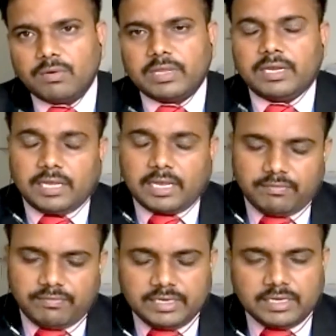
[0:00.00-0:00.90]
okay,
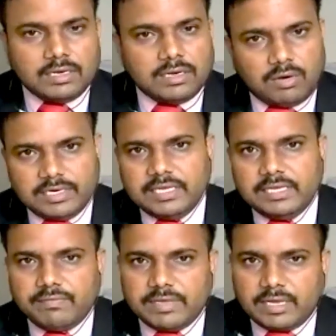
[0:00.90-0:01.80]
and we
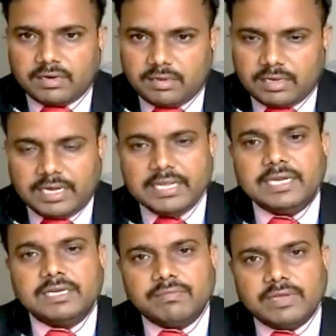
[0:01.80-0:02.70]
already we are
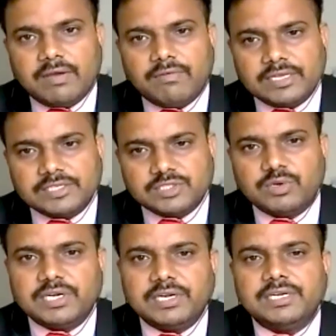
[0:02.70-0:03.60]
running it, we have
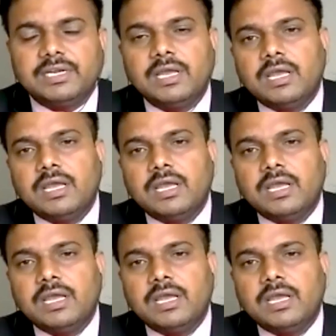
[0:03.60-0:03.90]
executed it,